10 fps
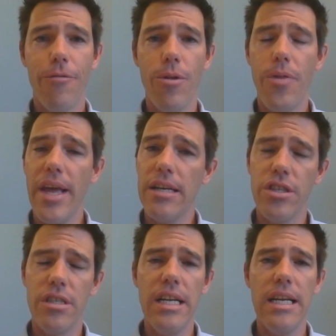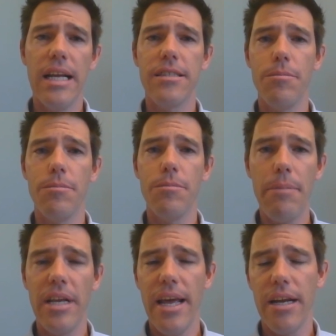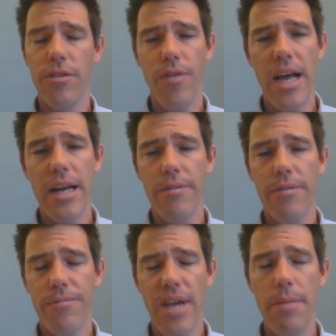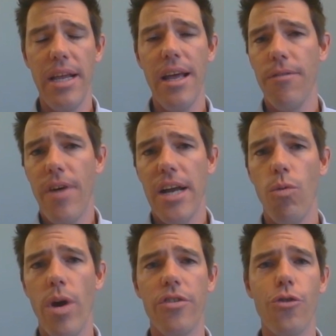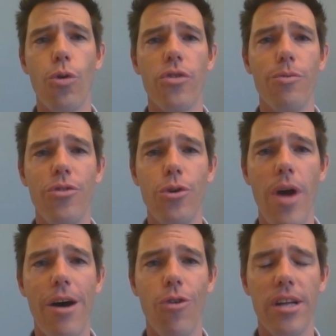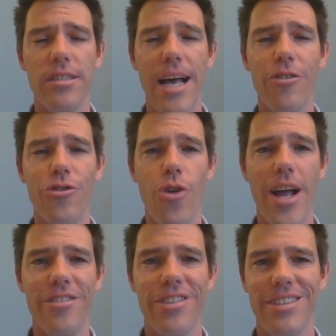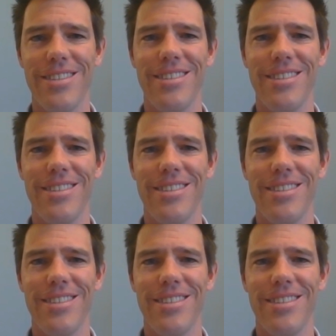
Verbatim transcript: of different things, just need to get some timely hitting, find a way to score some two-out runs down the stretch.